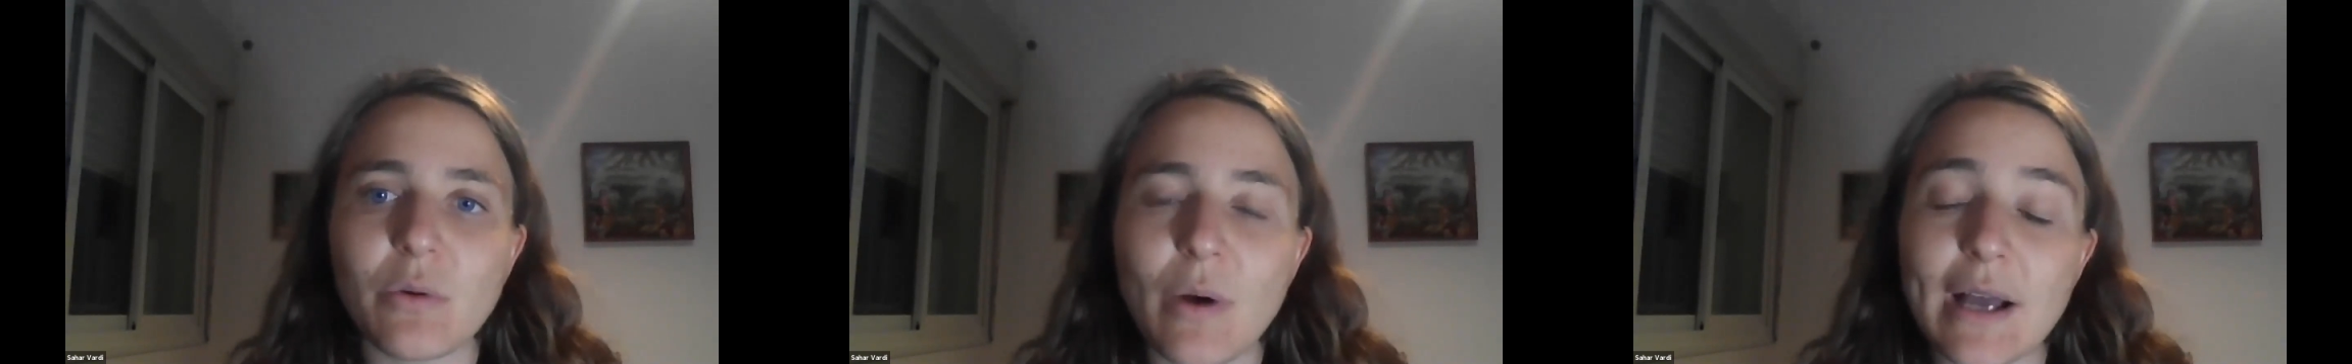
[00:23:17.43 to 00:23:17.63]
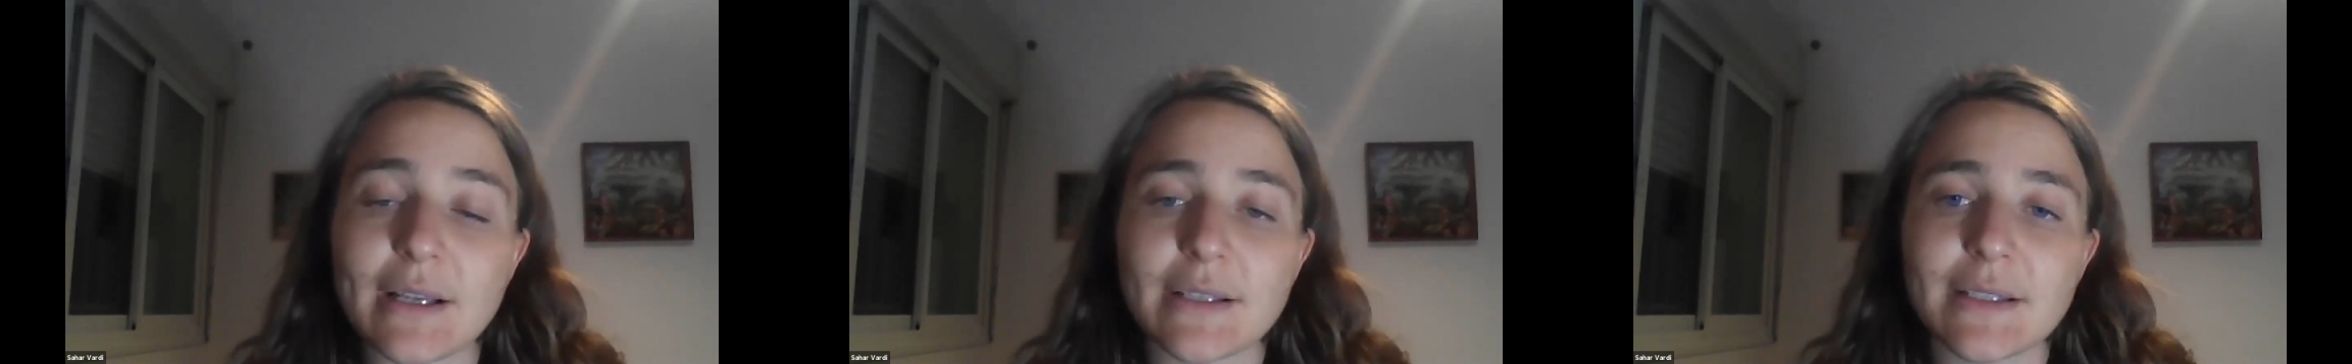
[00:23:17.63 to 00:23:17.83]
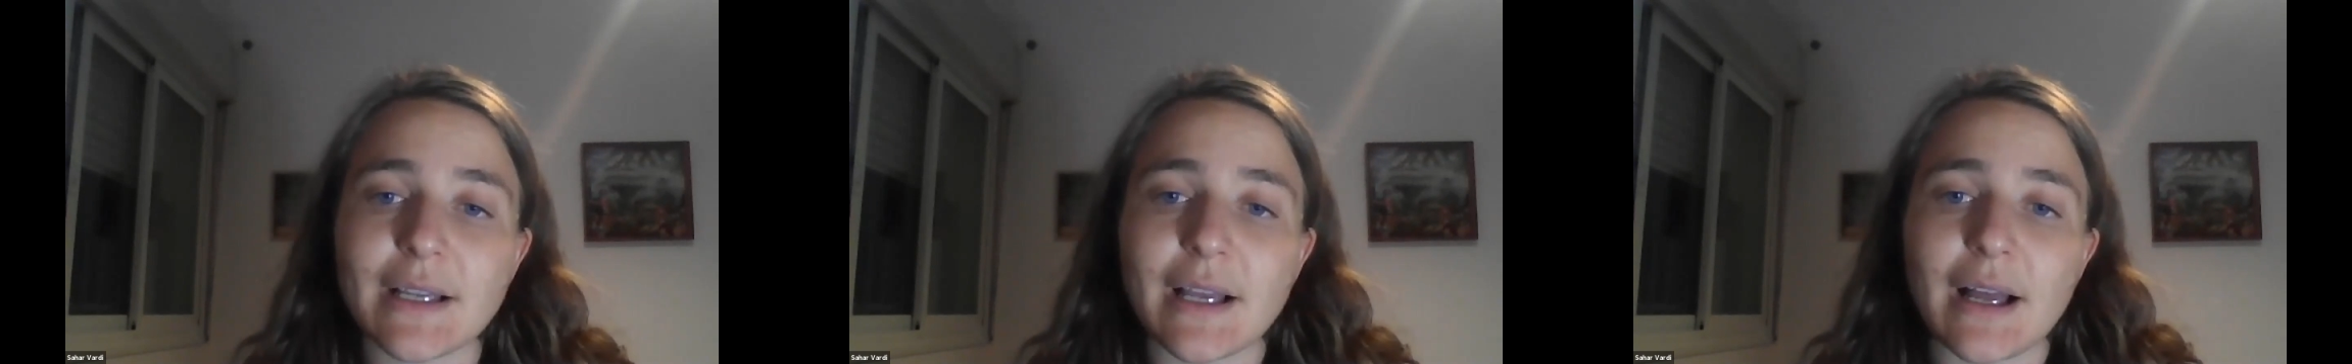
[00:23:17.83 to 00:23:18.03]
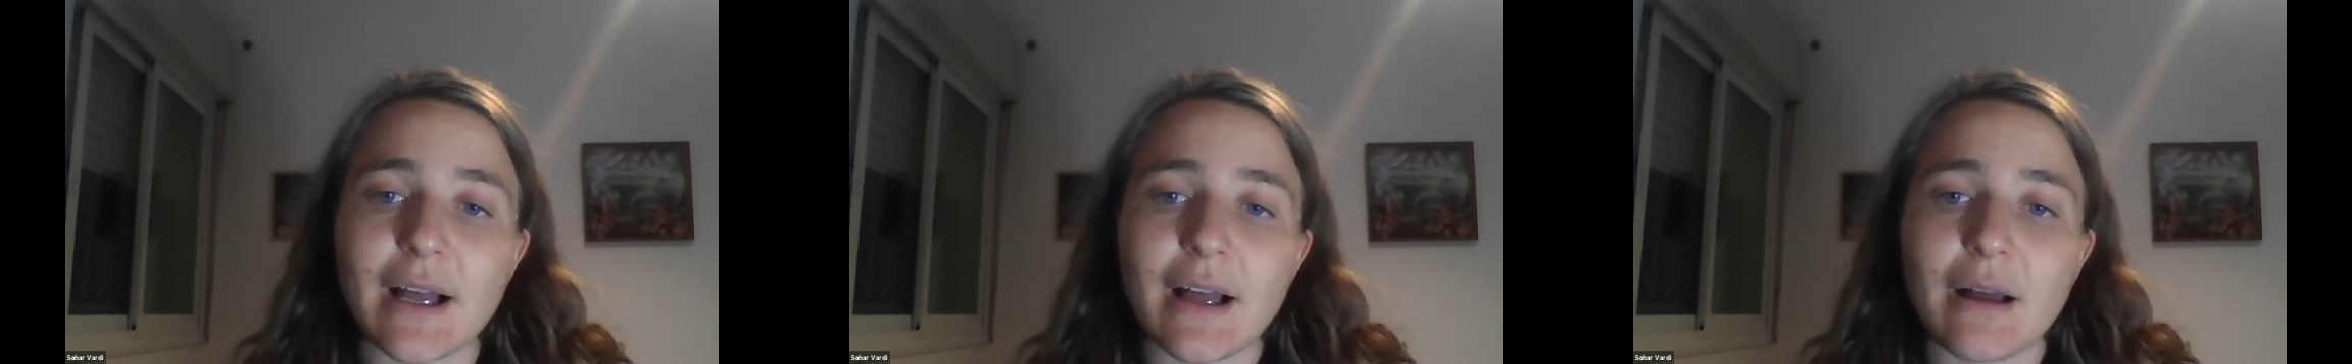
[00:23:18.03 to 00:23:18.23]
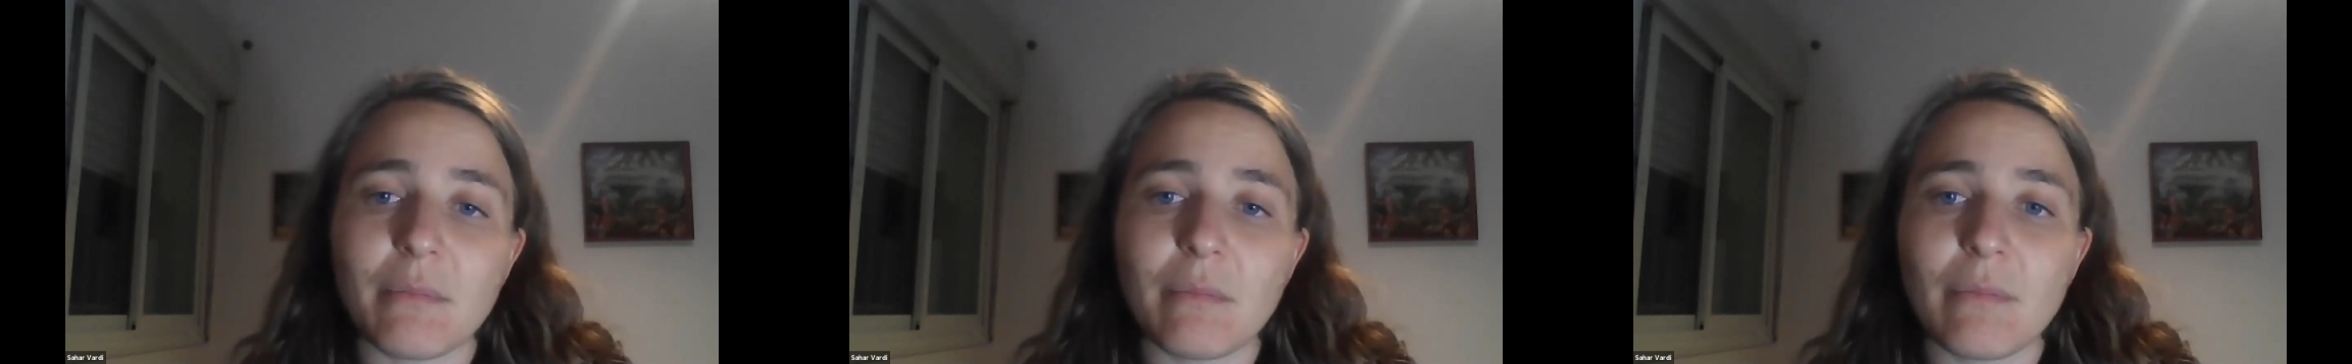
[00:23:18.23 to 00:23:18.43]
US
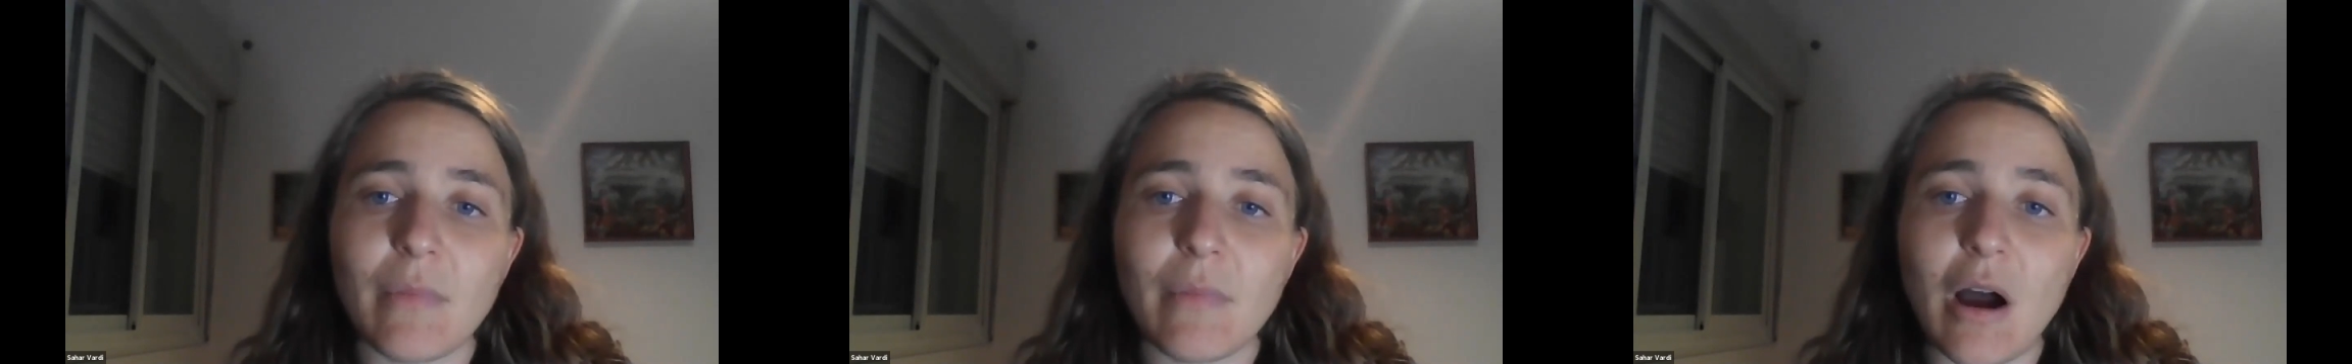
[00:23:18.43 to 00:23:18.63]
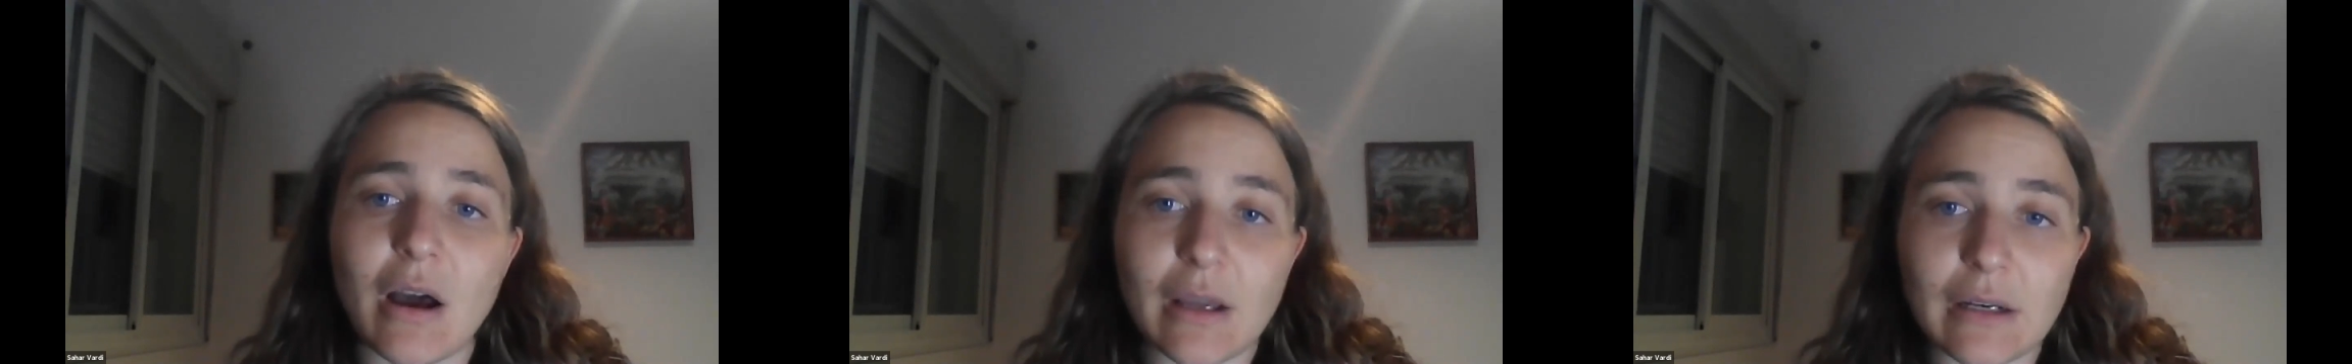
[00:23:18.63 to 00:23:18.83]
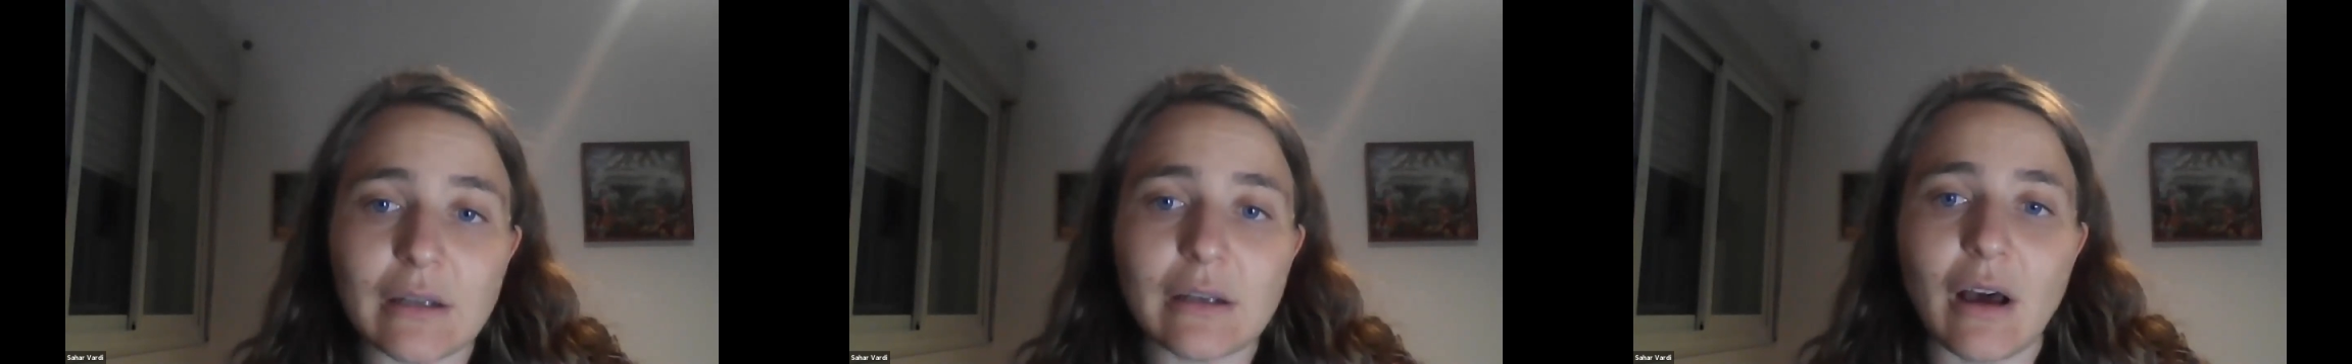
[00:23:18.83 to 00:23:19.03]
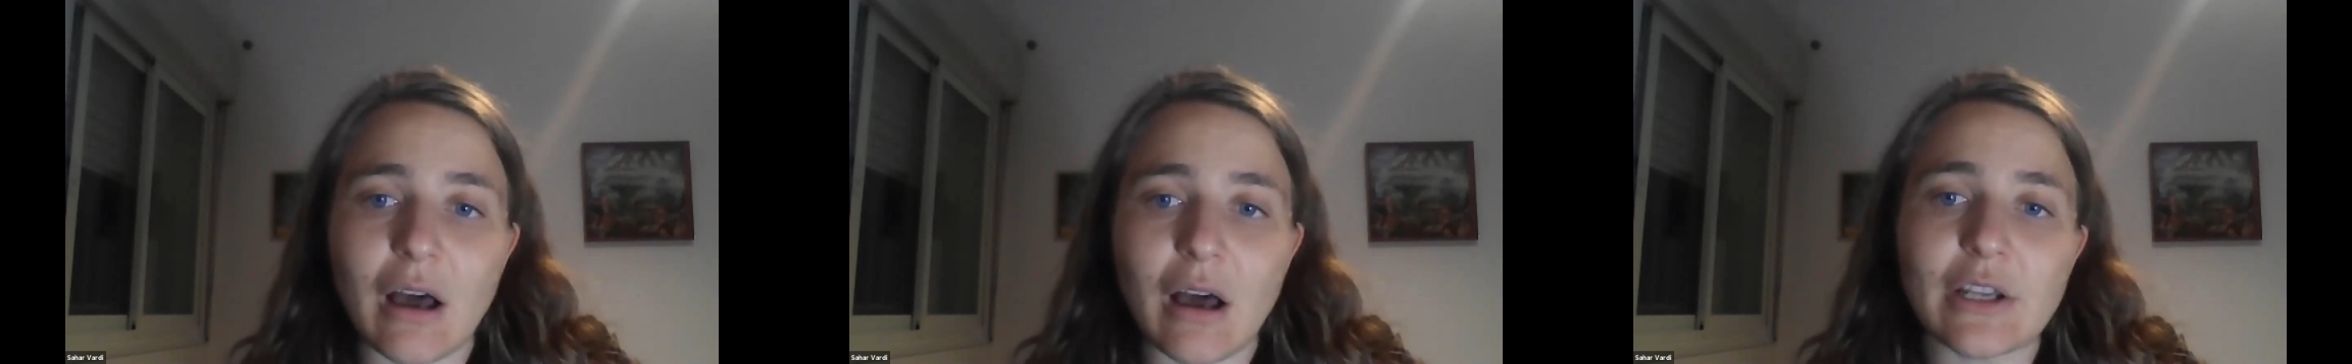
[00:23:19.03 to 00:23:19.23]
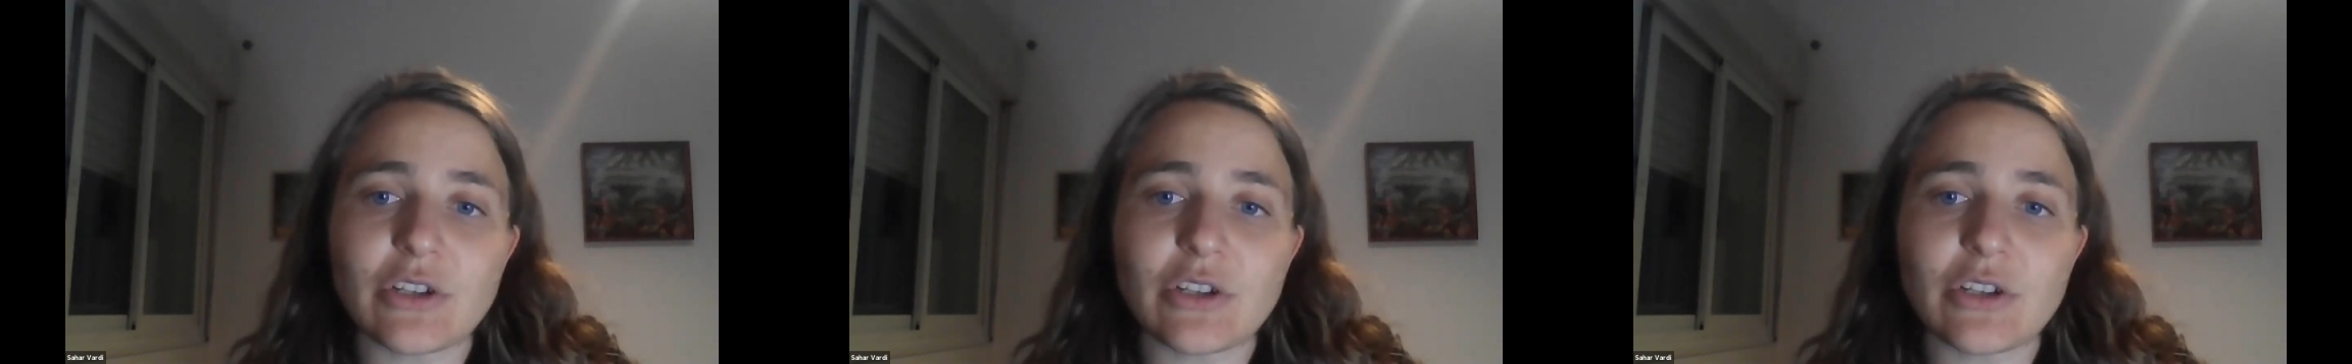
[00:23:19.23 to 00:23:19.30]
on